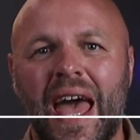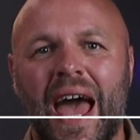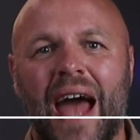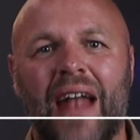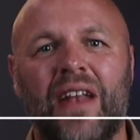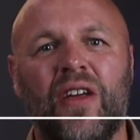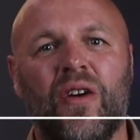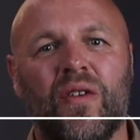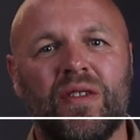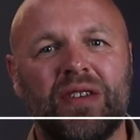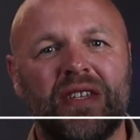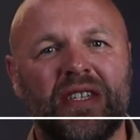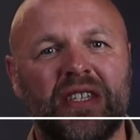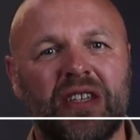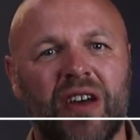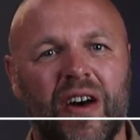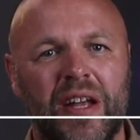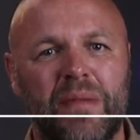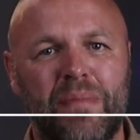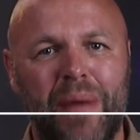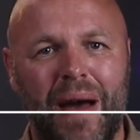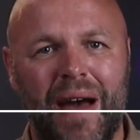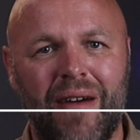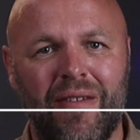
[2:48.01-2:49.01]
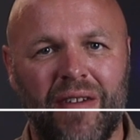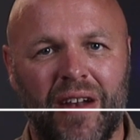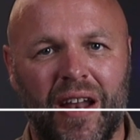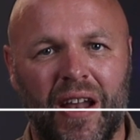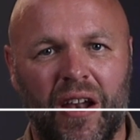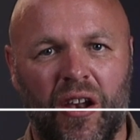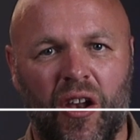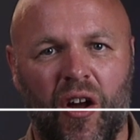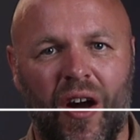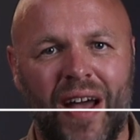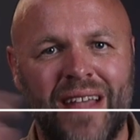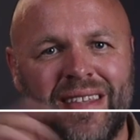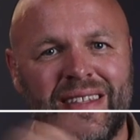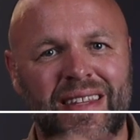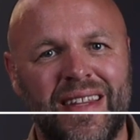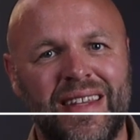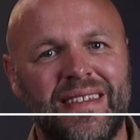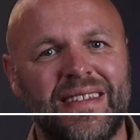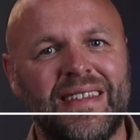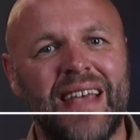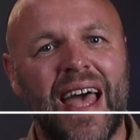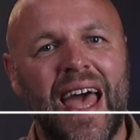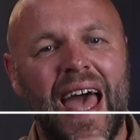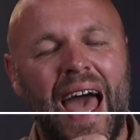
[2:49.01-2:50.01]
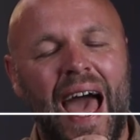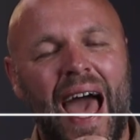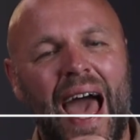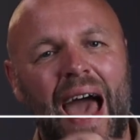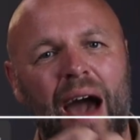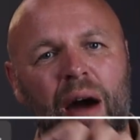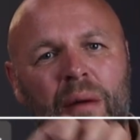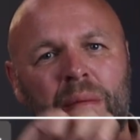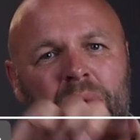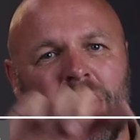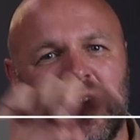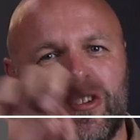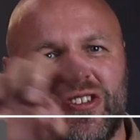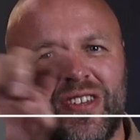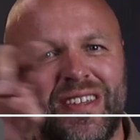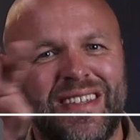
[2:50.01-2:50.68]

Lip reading: and you've got the side parallel lines, and this is how much,